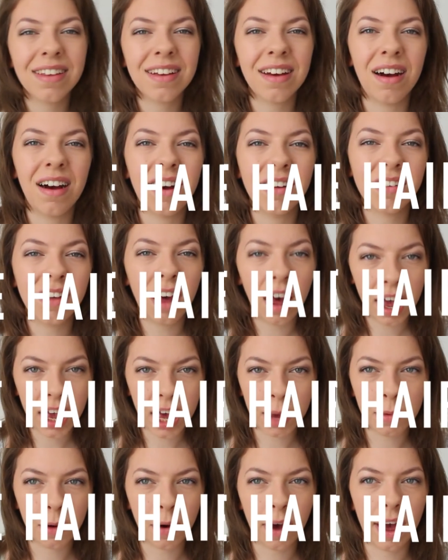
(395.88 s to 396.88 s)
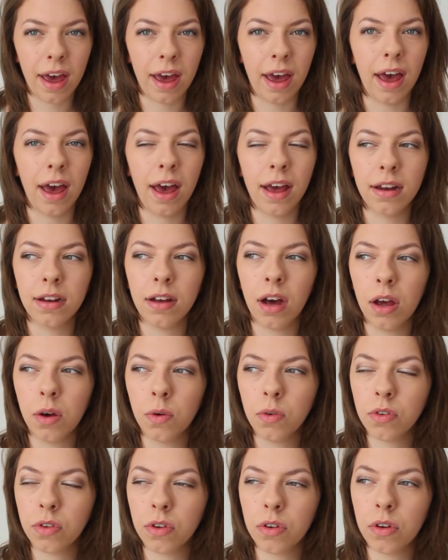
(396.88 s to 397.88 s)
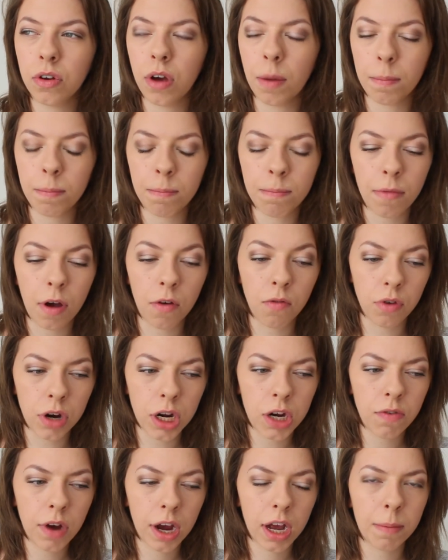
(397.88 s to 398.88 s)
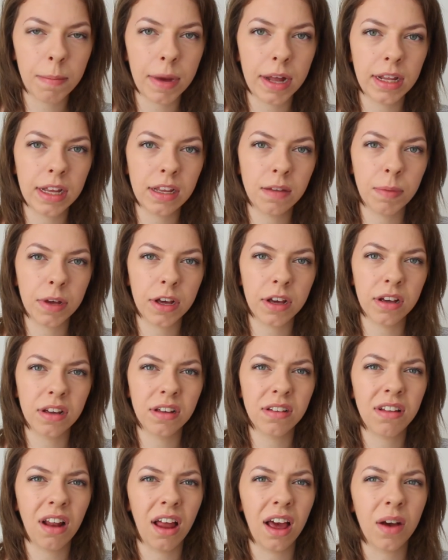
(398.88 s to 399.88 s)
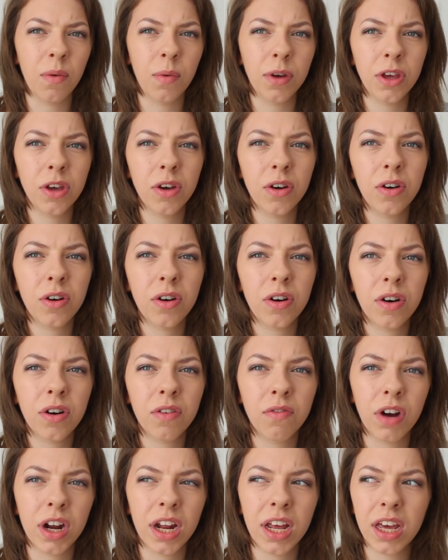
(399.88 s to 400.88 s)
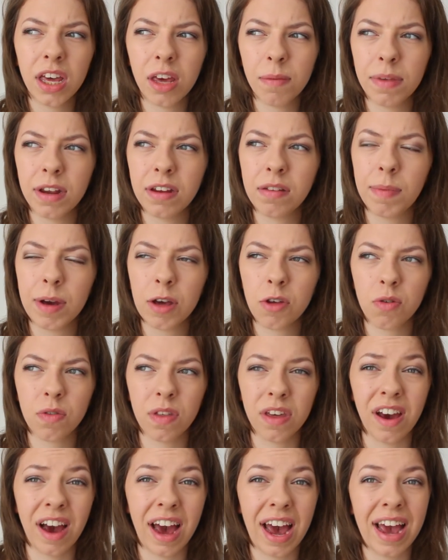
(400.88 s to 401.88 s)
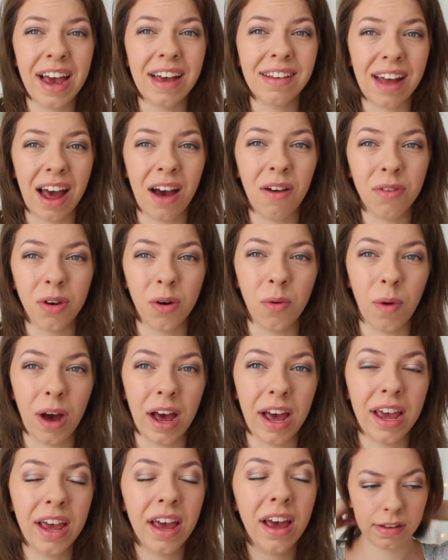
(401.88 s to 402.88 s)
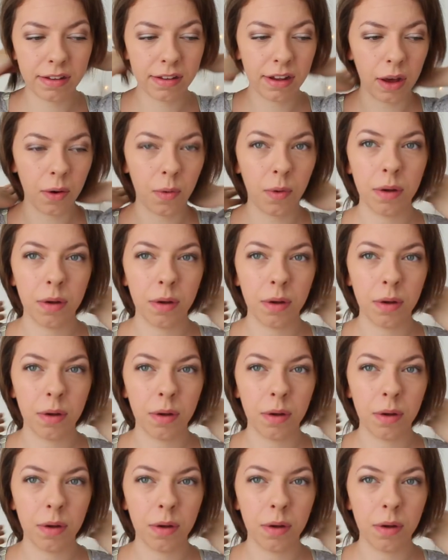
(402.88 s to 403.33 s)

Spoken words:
thing are tying up your hair, and I also I really recommend this because like when you're running, you need to make sure that your hair is out your way. This is like